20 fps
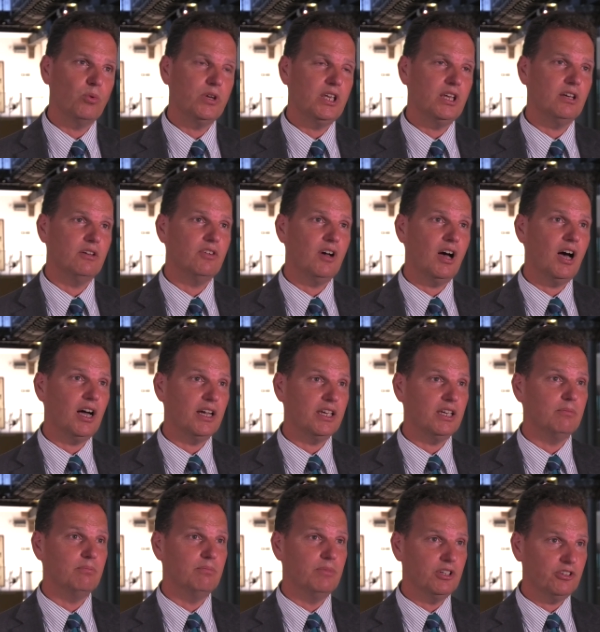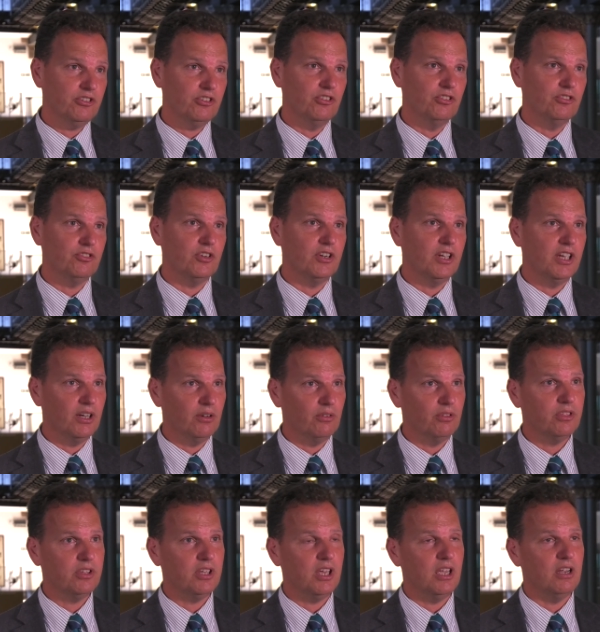We have high ambitions for
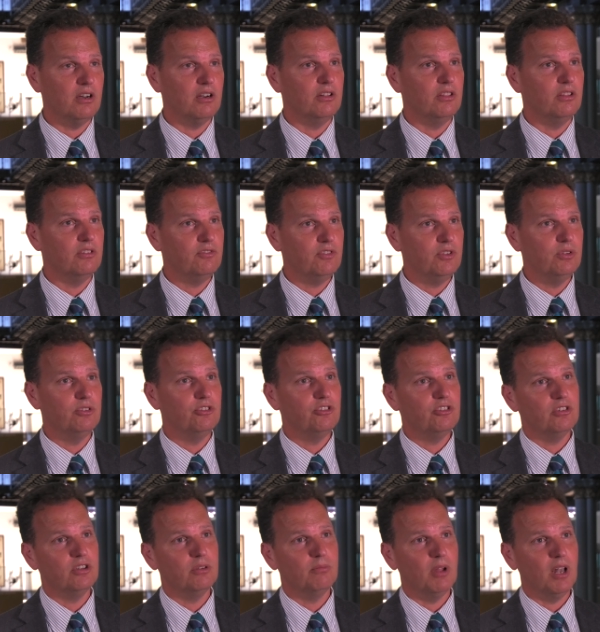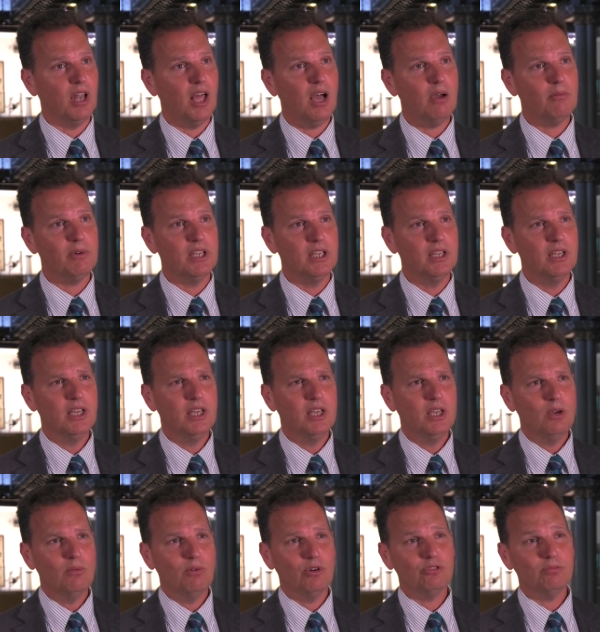healthcare in the future in Malawi.
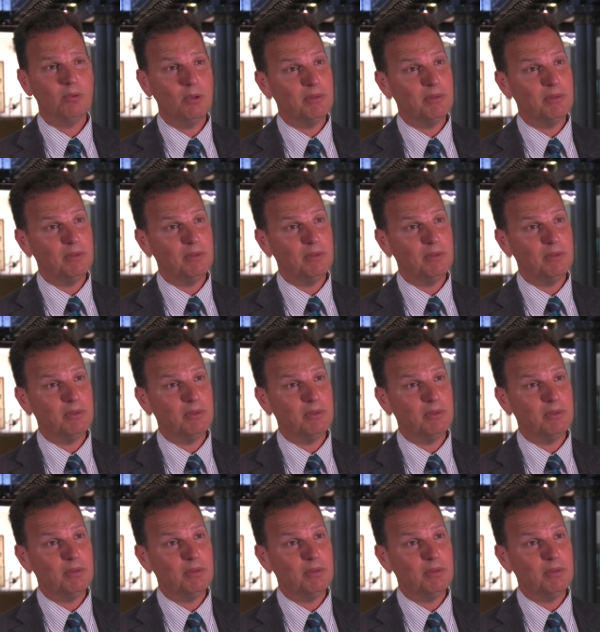What's